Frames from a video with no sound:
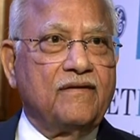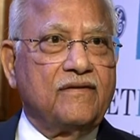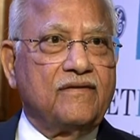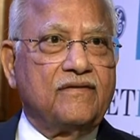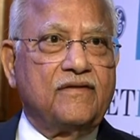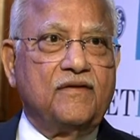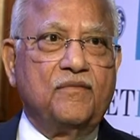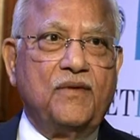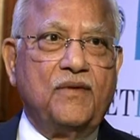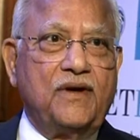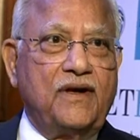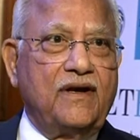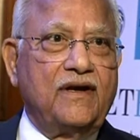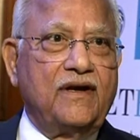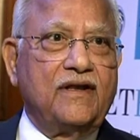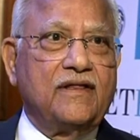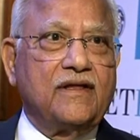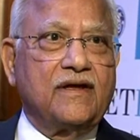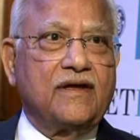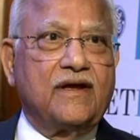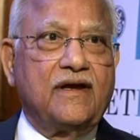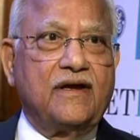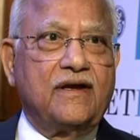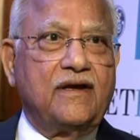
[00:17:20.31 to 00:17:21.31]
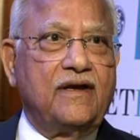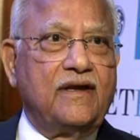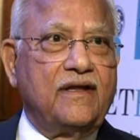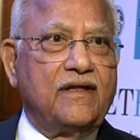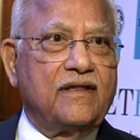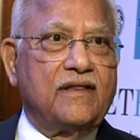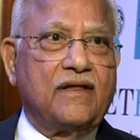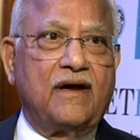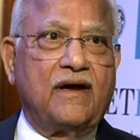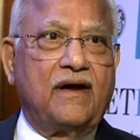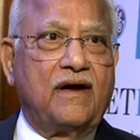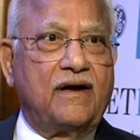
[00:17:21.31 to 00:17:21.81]
Similarly, the
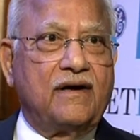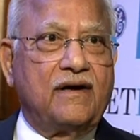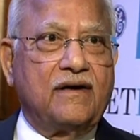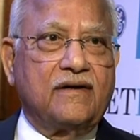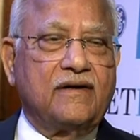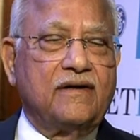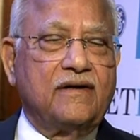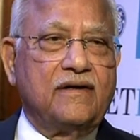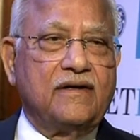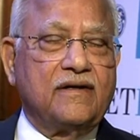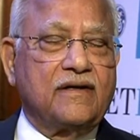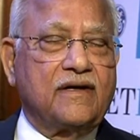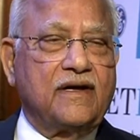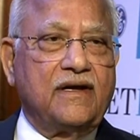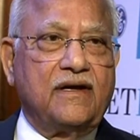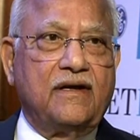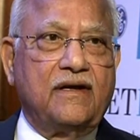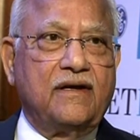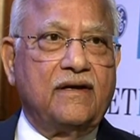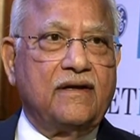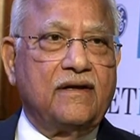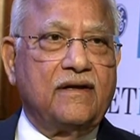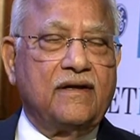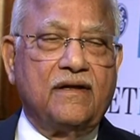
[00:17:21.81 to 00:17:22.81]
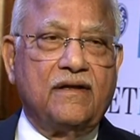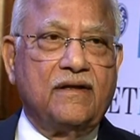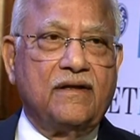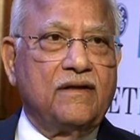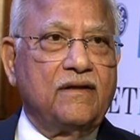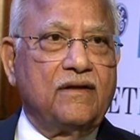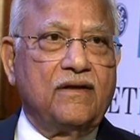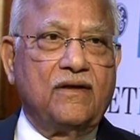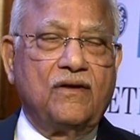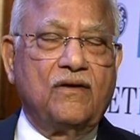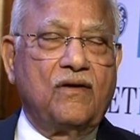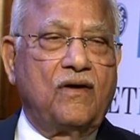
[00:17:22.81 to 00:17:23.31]
kidney, the heart,
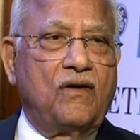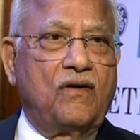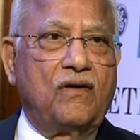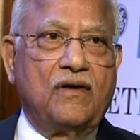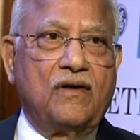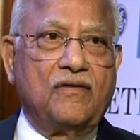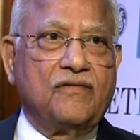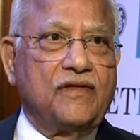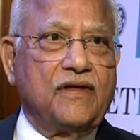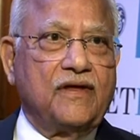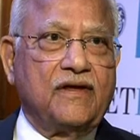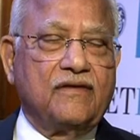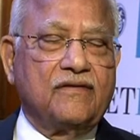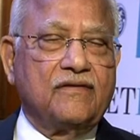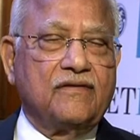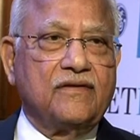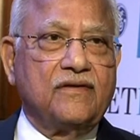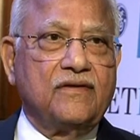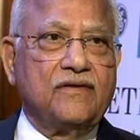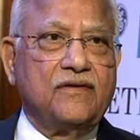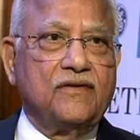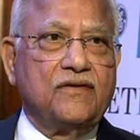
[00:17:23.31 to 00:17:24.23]
all of these.